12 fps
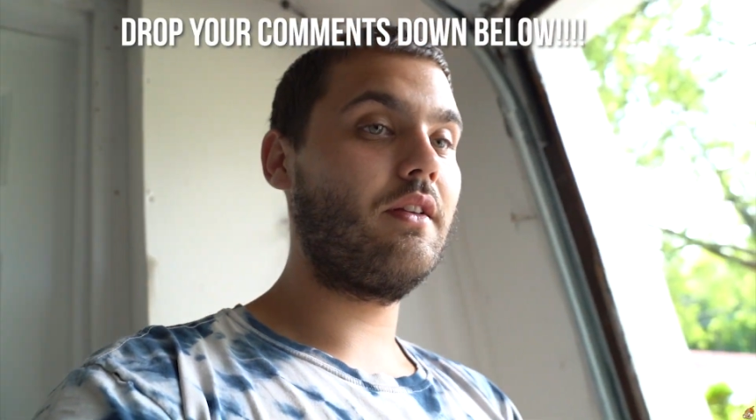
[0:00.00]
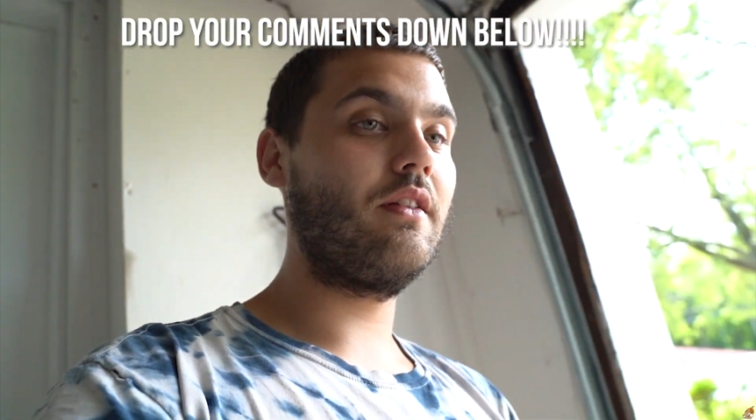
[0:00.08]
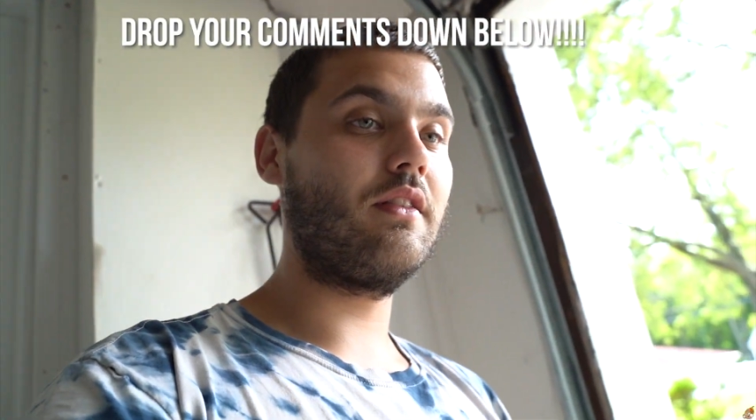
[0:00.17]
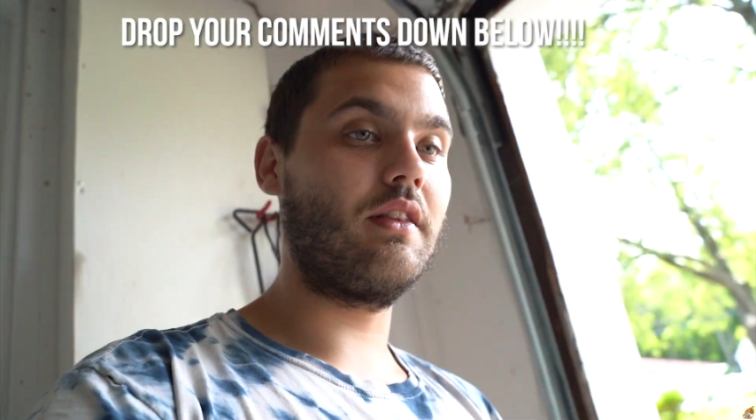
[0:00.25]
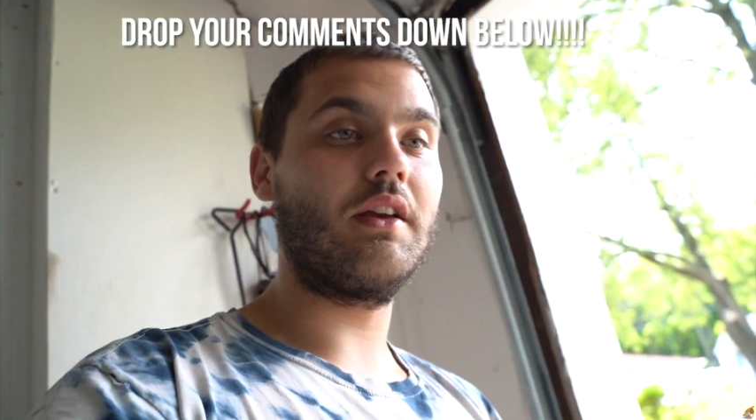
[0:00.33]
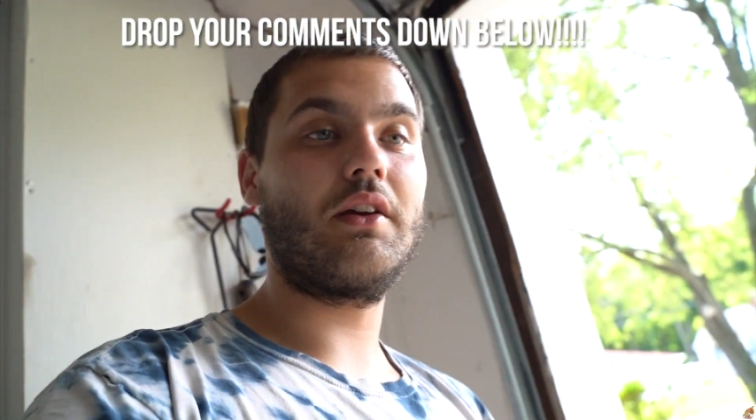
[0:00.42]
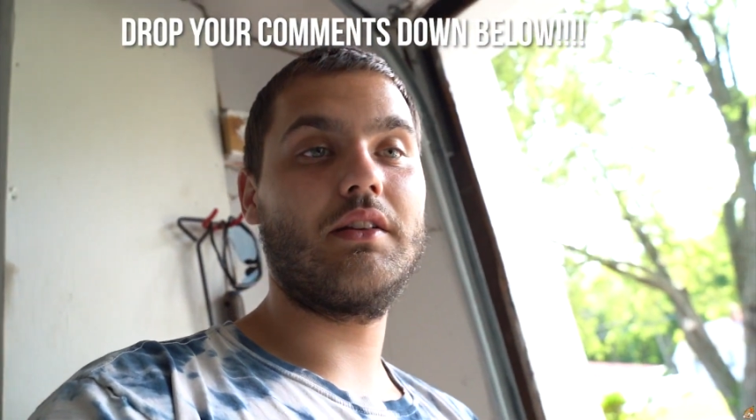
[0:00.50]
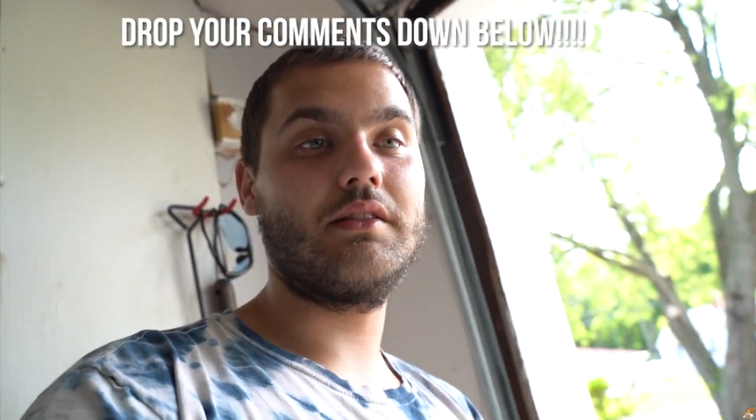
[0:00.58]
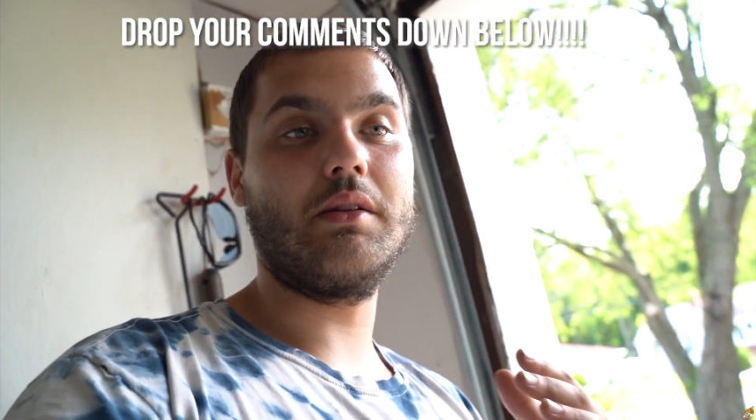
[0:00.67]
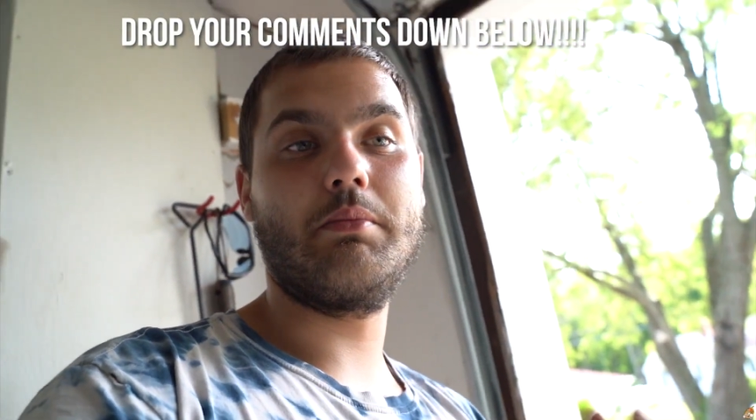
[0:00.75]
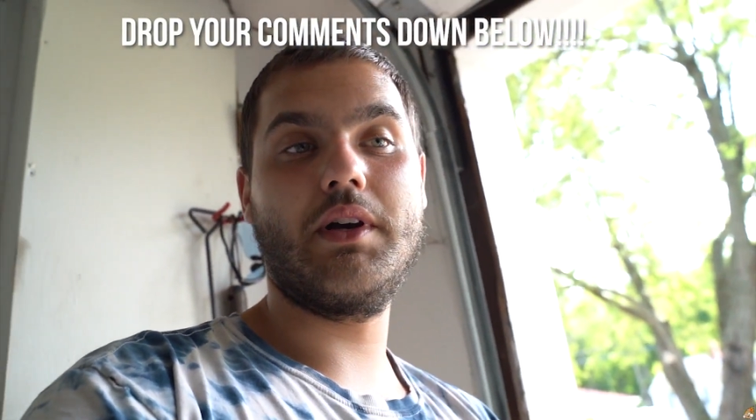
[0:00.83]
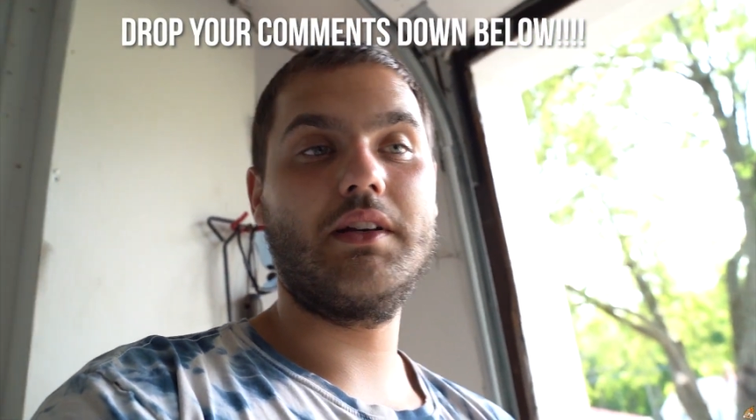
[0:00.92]
you think is
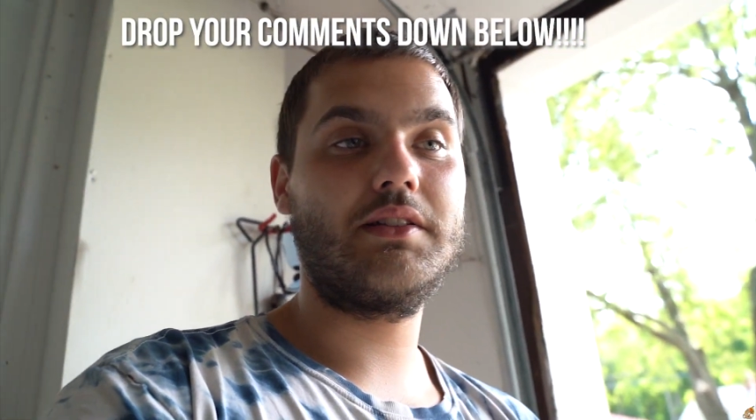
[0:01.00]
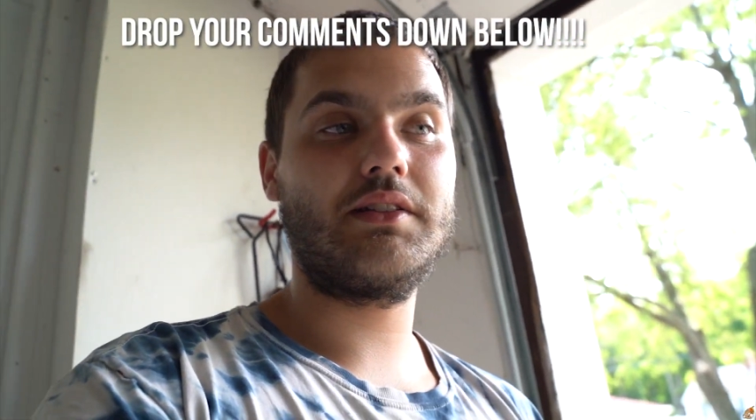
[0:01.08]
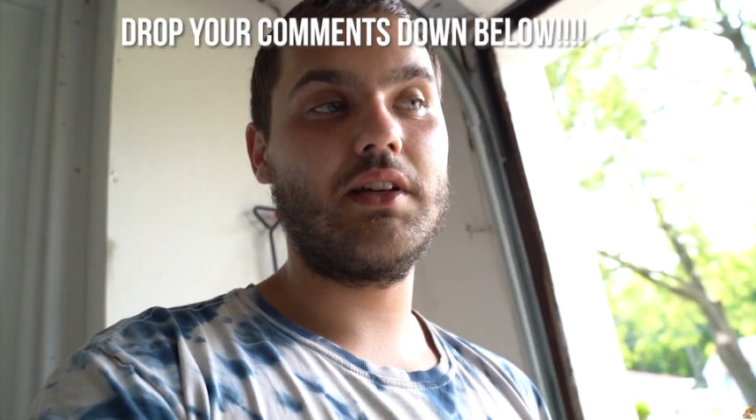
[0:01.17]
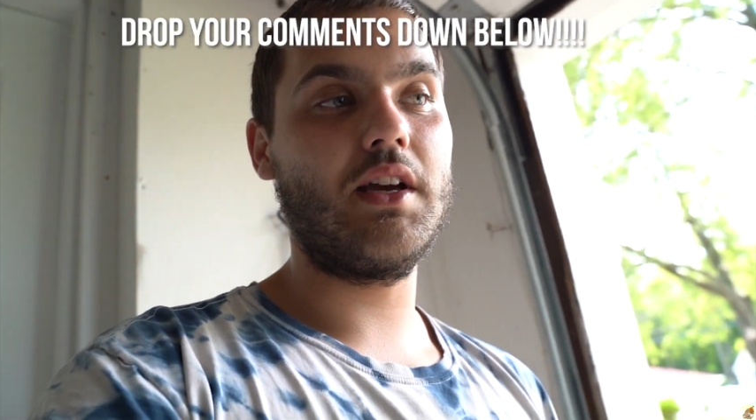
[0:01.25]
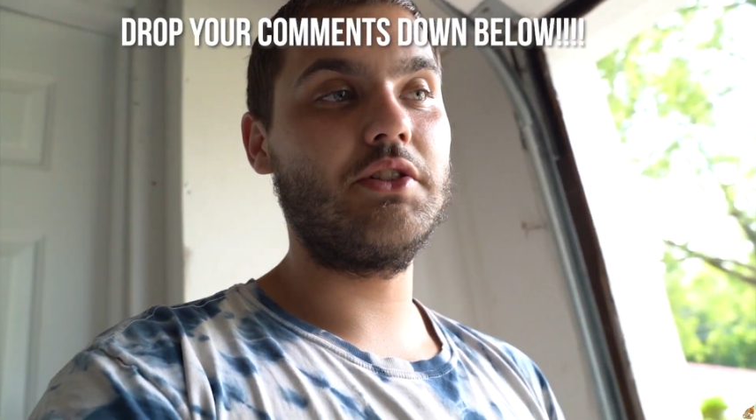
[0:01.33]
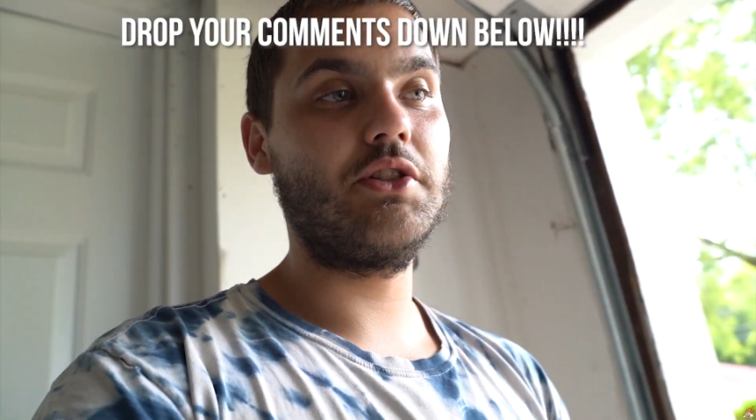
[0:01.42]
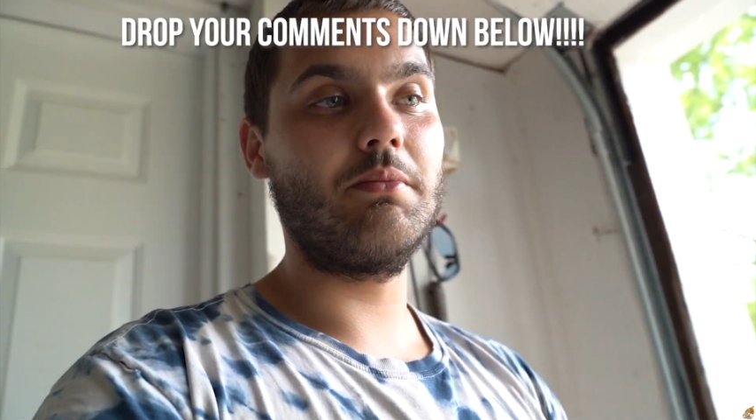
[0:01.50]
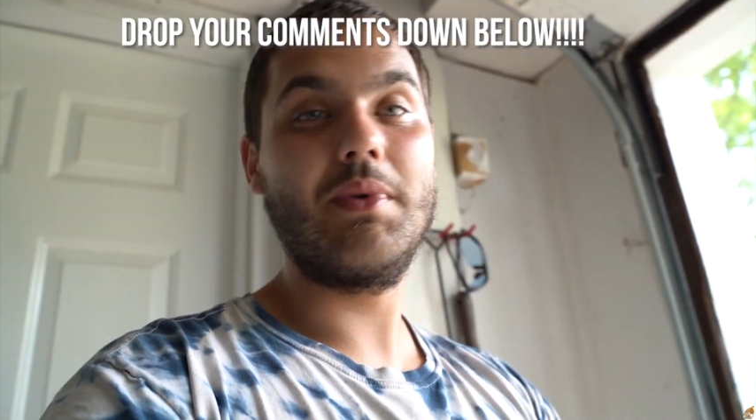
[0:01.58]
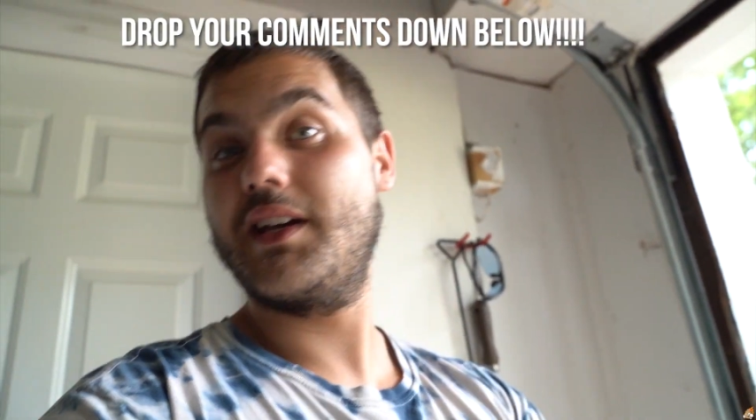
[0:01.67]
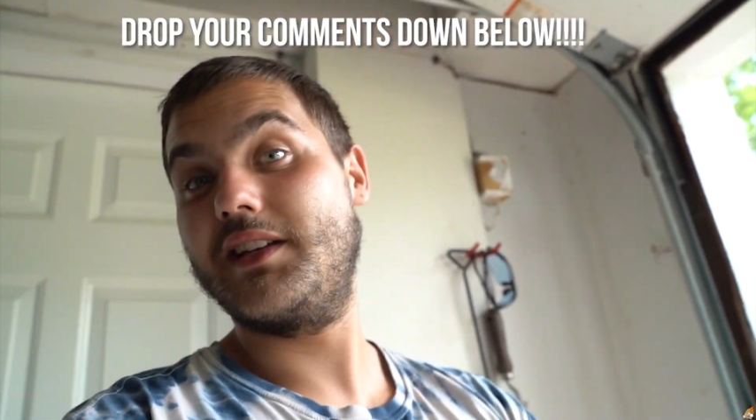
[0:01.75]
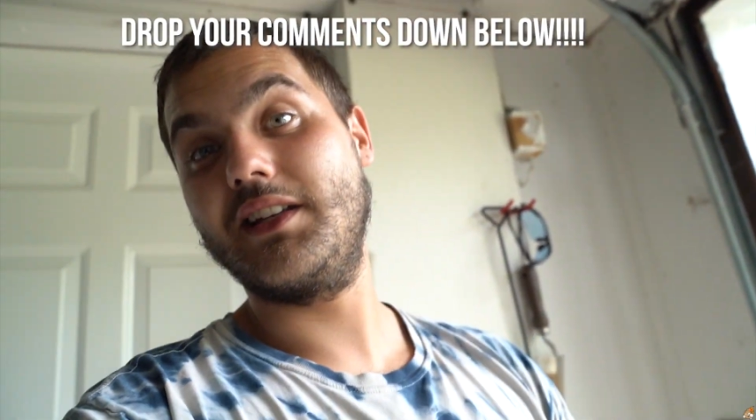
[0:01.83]
the best engine bay